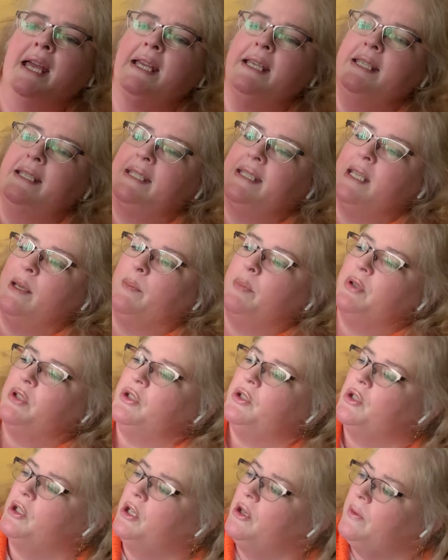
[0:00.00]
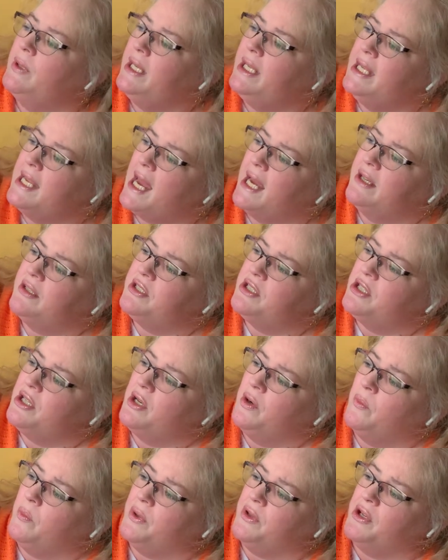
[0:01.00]
Sip sugary
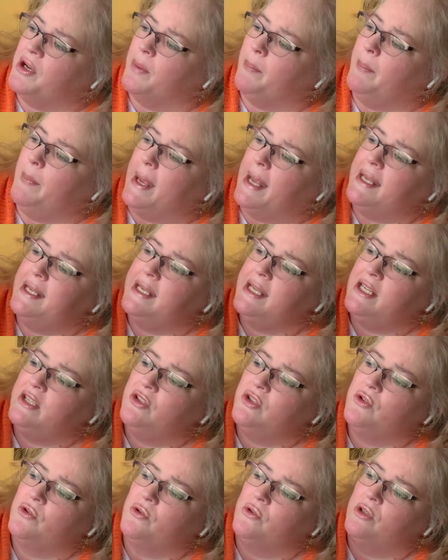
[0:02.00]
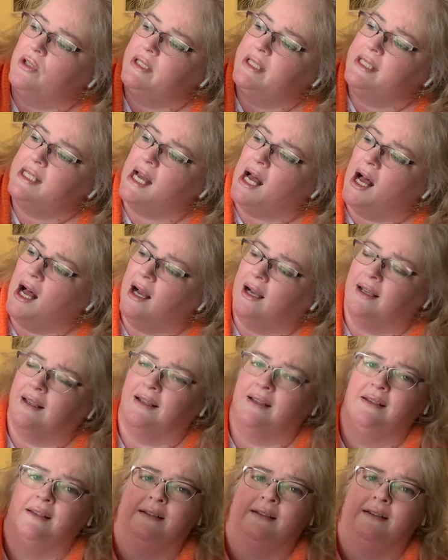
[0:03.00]
nectar with your bendy straw tongue.